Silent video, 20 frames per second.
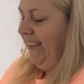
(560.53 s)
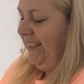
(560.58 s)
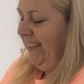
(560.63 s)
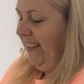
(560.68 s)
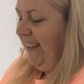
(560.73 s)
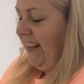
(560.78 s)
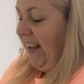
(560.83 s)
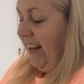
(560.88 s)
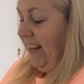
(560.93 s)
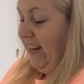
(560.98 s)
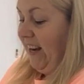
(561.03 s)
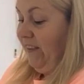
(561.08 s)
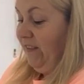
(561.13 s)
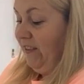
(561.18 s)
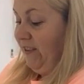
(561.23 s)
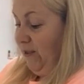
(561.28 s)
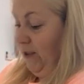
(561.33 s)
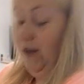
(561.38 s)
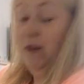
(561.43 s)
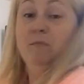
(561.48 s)
Seeing that I'd
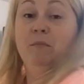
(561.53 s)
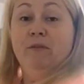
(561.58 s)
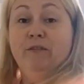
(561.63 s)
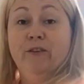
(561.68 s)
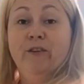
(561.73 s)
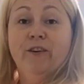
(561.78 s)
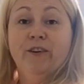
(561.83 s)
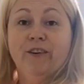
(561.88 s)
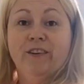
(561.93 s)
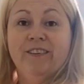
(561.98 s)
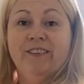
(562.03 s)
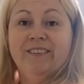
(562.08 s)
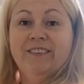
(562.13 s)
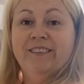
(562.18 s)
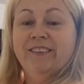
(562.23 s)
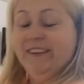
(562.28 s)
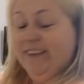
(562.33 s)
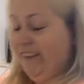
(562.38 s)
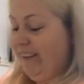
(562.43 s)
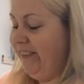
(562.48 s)
never done it before,
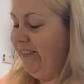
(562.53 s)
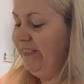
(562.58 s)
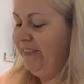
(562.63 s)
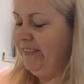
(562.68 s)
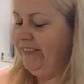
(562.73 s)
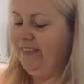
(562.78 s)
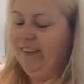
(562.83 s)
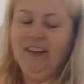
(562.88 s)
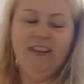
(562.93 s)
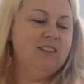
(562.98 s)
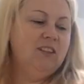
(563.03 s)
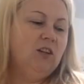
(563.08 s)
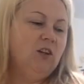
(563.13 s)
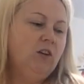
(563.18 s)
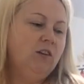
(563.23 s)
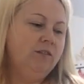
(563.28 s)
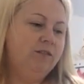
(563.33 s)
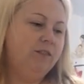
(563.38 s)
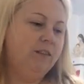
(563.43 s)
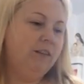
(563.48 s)
you know, it's all